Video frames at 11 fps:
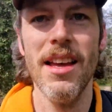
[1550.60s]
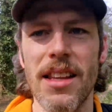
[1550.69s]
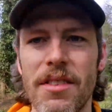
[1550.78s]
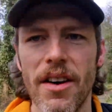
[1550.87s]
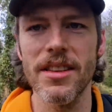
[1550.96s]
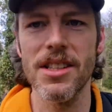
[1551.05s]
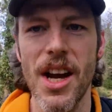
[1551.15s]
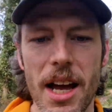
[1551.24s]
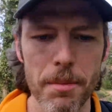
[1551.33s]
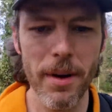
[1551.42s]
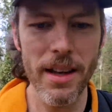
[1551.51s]
They fought the
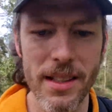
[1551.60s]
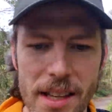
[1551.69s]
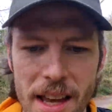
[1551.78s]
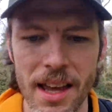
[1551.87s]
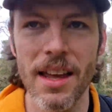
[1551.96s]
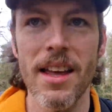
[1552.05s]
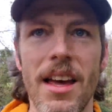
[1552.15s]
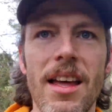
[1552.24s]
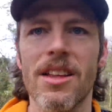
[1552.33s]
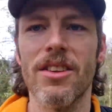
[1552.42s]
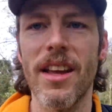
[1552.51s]
Jacobites.
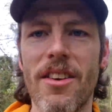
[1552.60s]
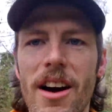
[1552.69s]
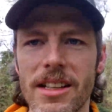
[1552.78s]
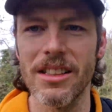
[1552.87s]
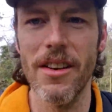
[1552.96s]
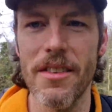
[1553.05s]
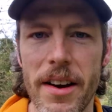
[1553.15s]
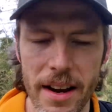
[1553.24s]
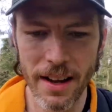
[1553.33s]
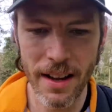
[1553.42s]
They crossed the river.